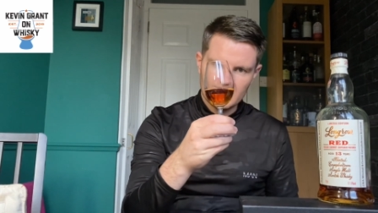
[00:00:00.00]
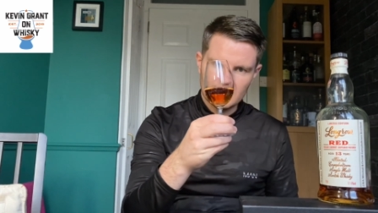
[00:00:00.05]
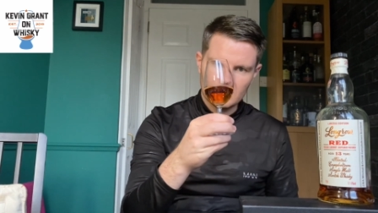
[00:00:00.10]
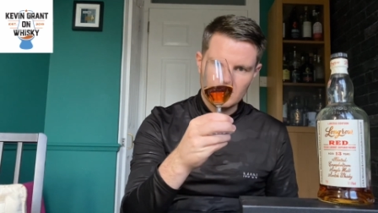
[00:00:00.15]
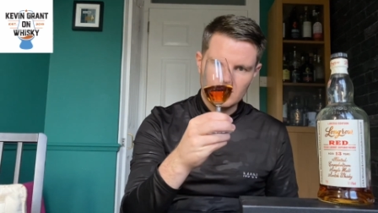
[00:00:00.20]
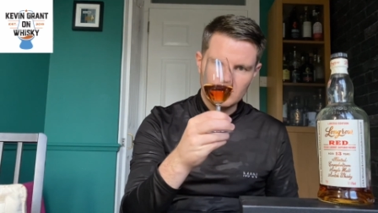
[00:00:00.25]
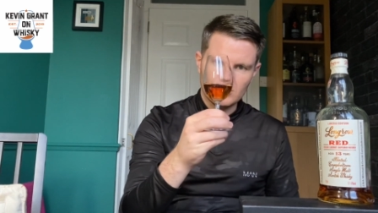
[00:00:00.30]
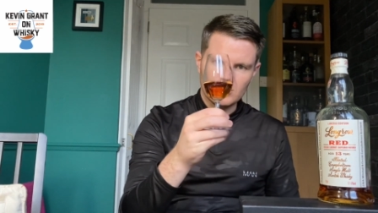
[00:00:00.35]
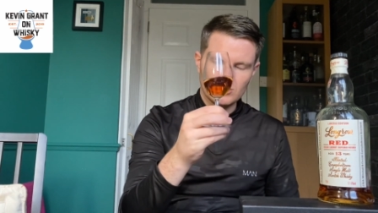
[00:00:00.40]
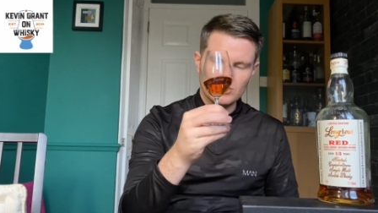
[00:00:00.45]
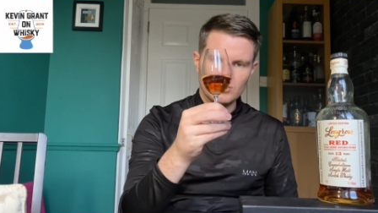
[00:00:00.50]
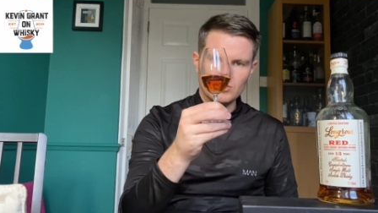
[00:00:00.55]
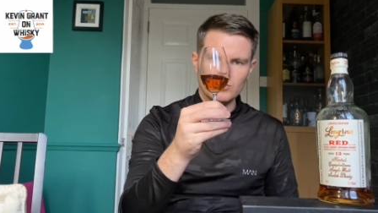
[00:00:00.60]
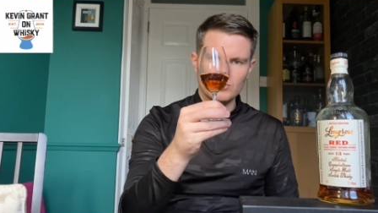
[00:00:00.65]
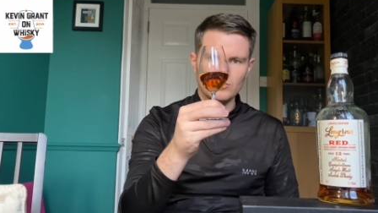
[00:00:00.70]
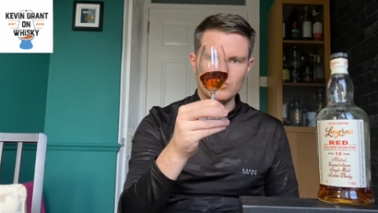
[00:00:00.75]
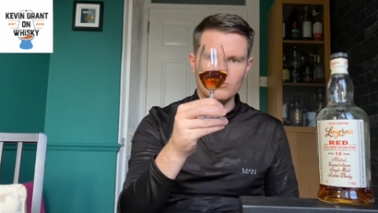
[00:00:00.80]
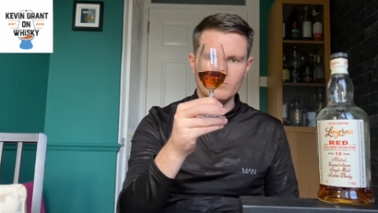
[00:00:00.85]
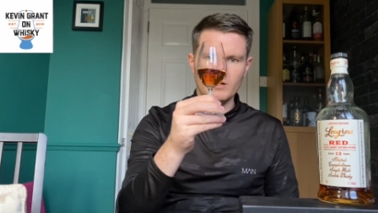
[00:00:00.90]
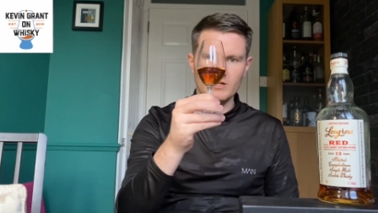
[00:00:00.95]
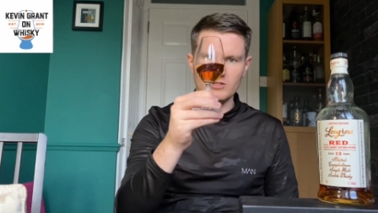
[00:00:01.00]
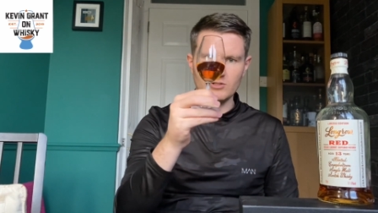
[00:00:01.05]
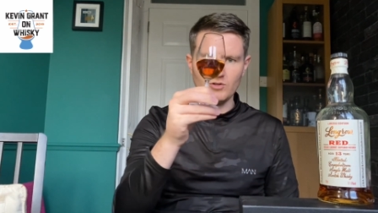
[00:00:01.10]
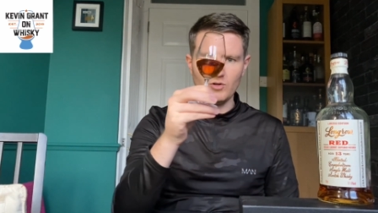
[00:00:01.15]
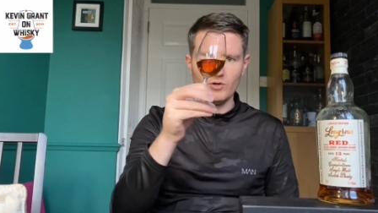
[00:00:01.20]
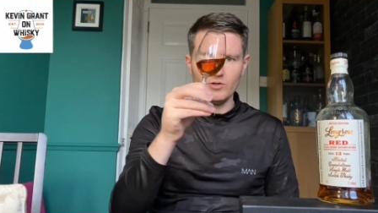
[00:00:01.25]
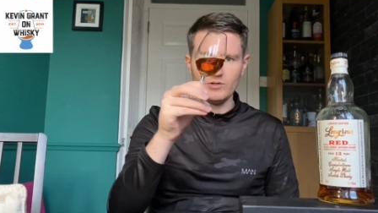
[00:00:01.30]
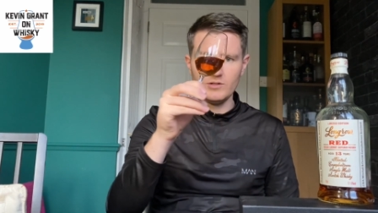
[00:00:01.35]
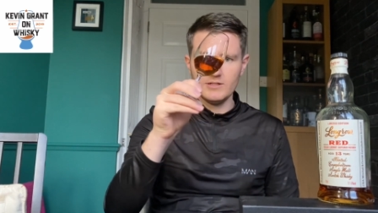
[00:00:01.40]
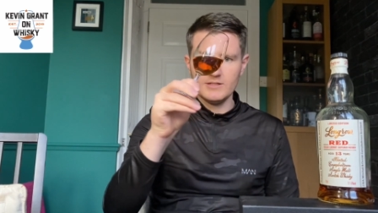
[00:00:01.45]
It's just so much
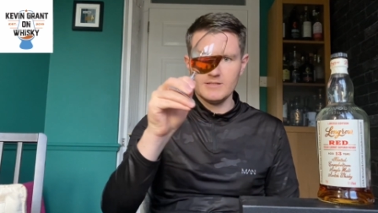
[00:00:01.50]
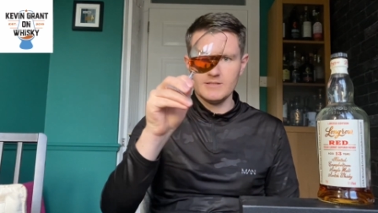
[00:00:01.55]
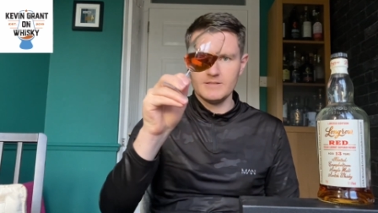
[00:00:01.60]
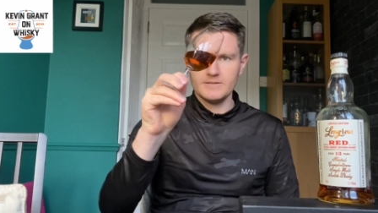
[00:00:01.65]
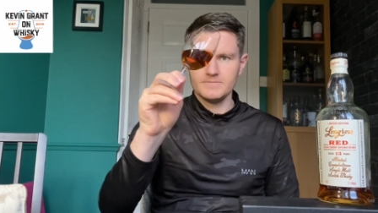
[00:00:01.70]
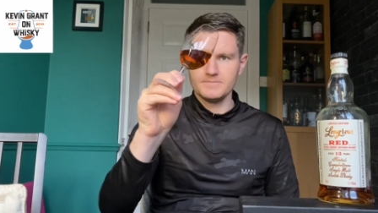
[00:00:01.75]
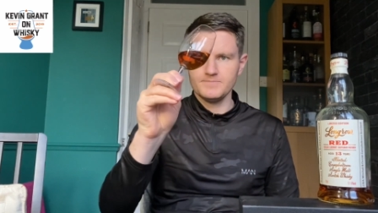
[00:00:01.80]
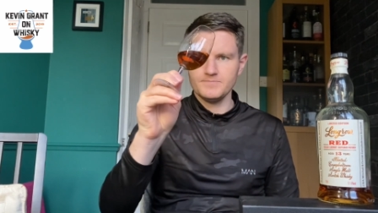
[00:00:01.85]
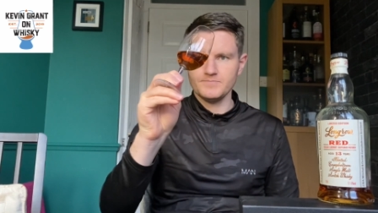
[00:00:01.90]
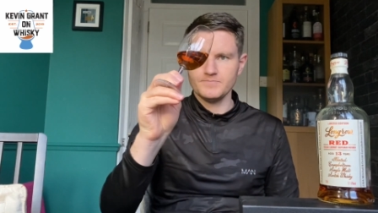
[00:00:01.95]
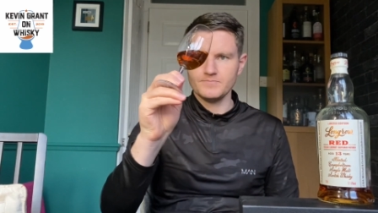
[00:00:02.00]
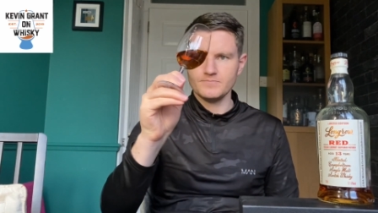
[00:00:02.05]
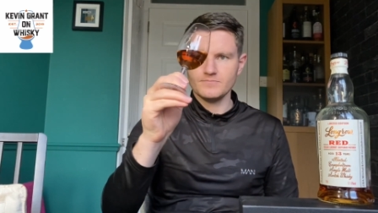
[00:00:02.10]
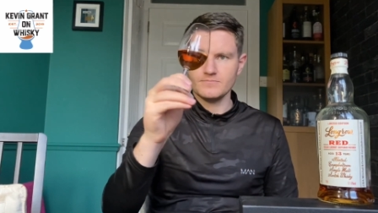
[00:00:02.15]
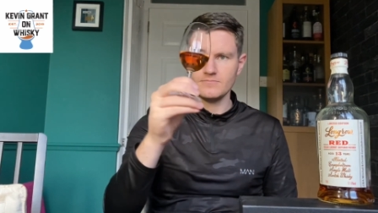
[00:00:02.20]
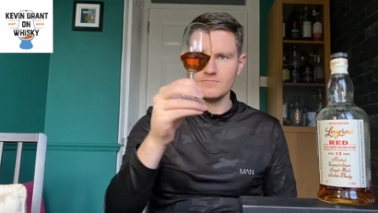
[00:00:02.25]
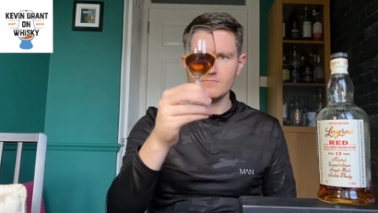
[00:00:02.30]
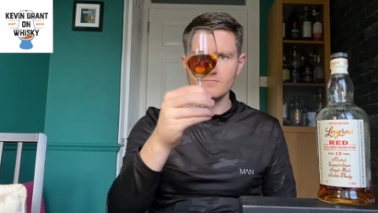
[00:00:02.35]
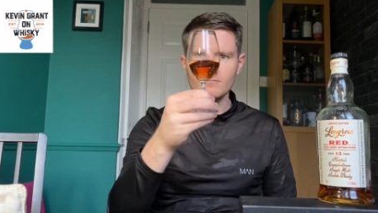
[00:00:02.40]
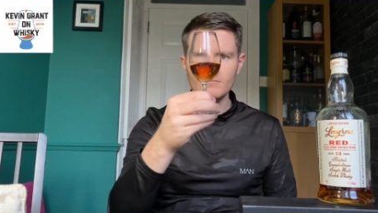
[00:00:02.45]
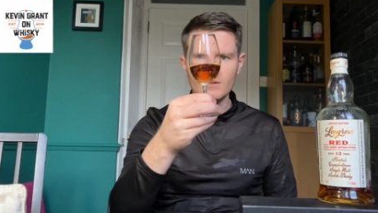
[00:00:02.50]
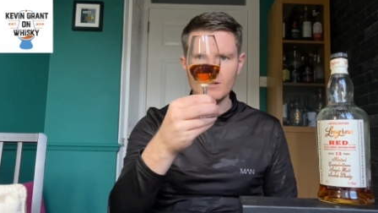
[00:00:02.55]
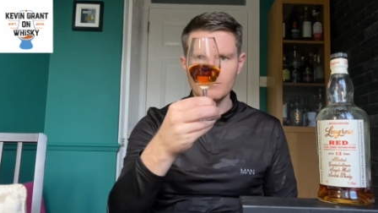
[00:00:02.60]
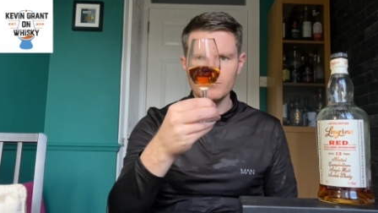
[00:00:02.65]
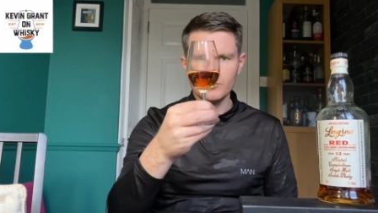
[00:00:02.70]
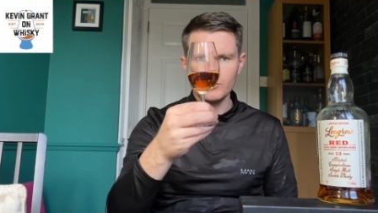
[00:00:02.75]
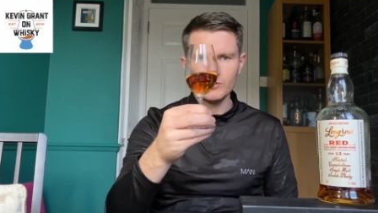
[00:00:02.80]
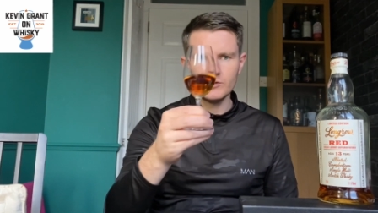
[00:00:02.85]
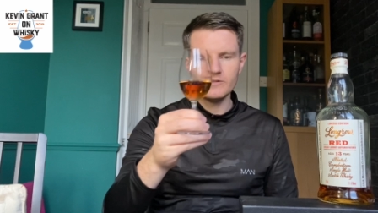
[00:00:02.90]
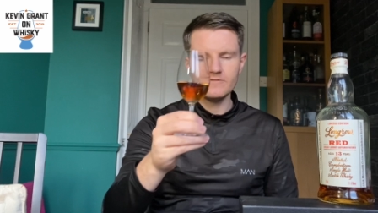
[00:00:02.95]
oil in there.
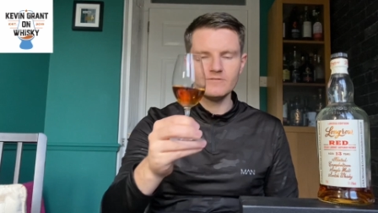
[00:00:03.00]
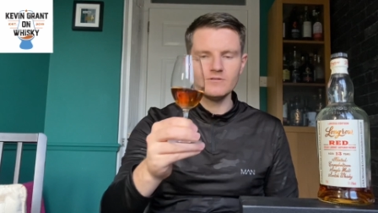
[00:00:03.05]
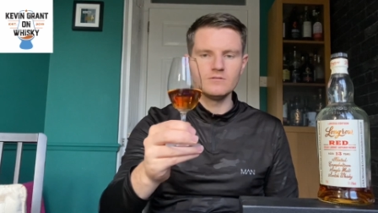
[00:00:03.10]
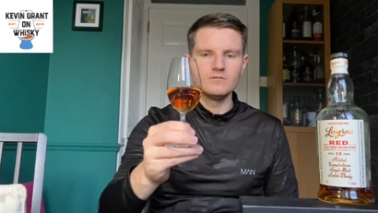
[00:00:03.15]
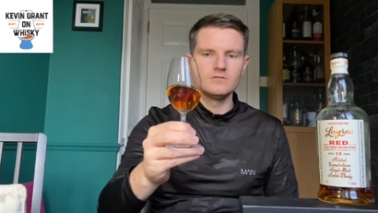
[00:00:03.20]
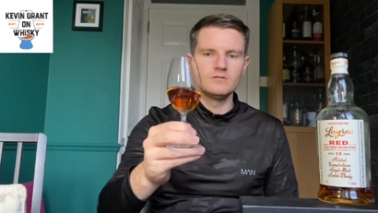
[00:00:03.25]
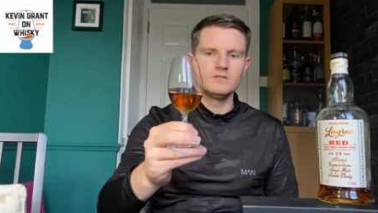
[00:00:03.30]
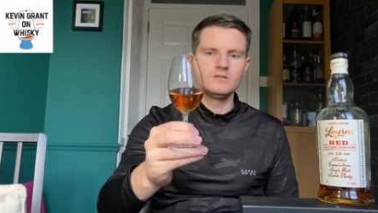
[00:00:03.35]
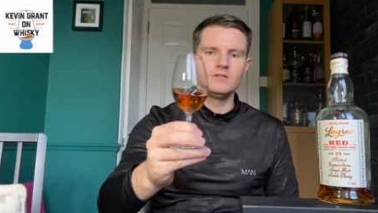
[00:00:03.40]
Beautiful.